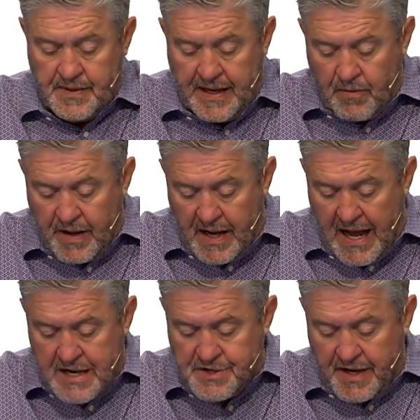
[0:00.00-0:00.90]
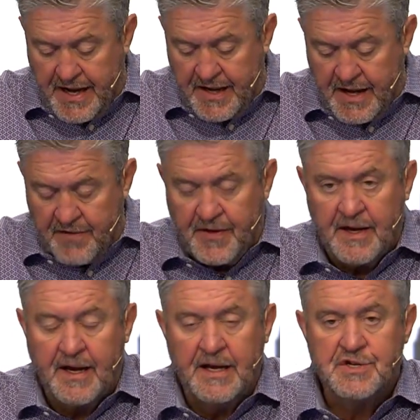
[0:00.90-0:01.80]
He realized that he had
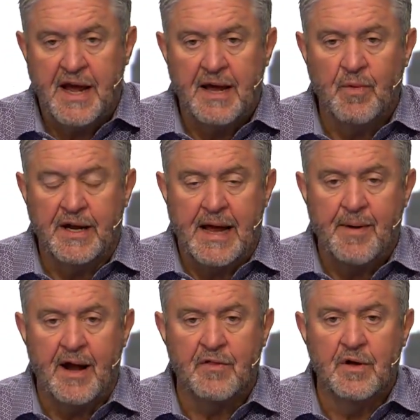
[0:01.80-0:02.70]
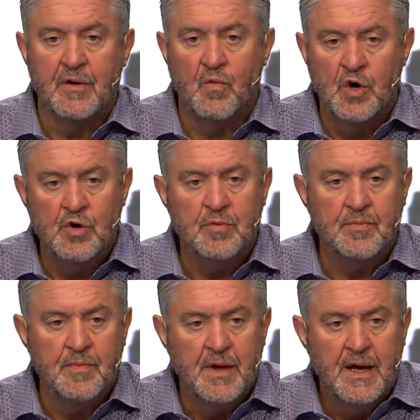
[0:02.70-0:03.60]
nothing in his hand when he came out of the
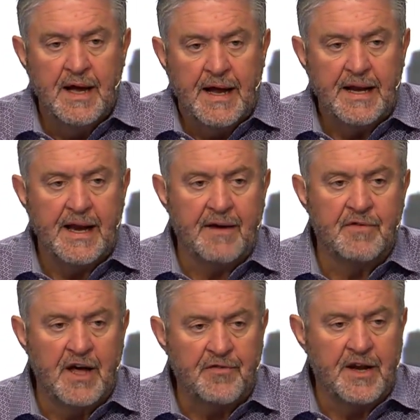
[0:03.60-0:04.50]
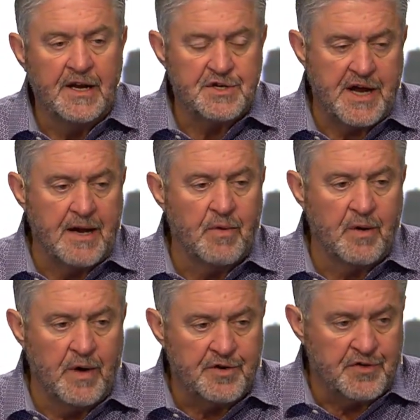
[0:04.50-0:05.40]
womb, and he'd have nothing in his hand when he
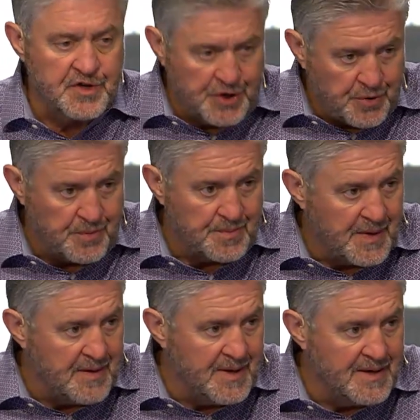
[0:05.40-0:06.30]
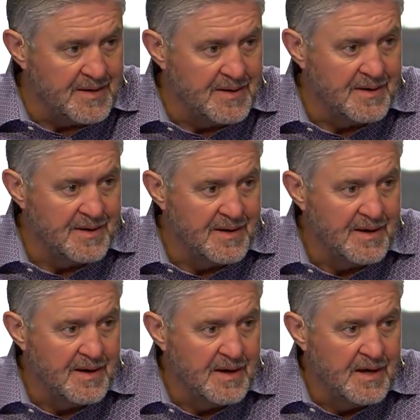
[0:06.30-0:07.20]
went to the tomb. Amen?
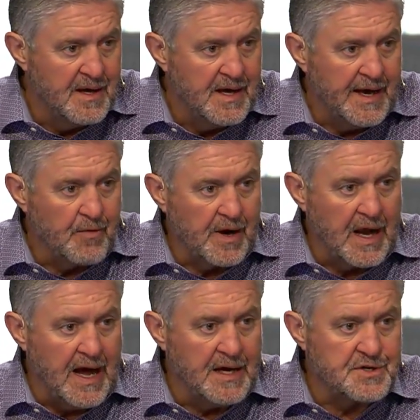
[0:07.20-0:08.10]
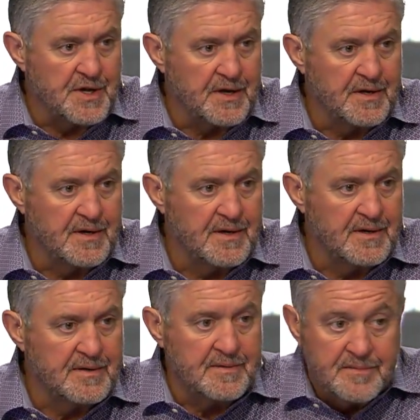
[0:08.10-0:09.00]
He realized that
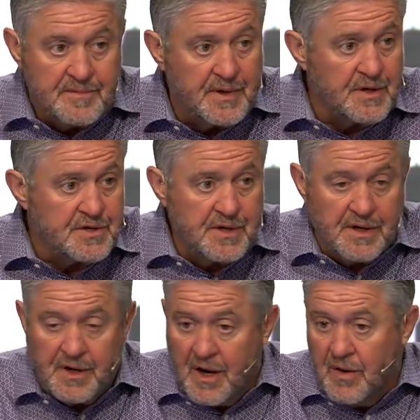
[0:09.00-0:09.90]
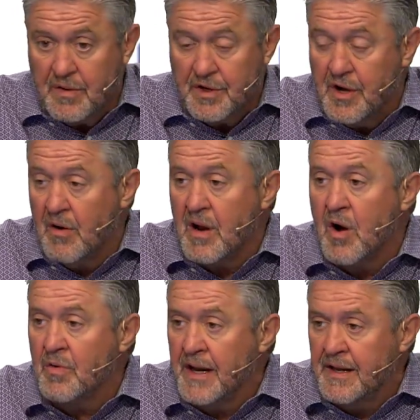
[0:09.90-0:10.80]
there's, you know, you don't
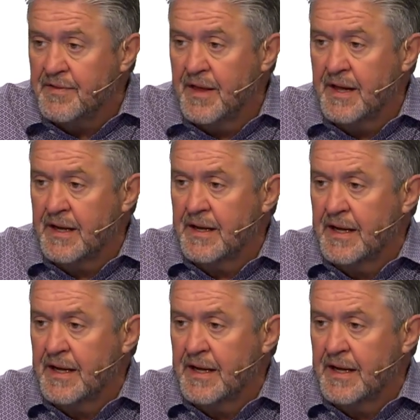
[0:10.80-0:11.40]
own anything.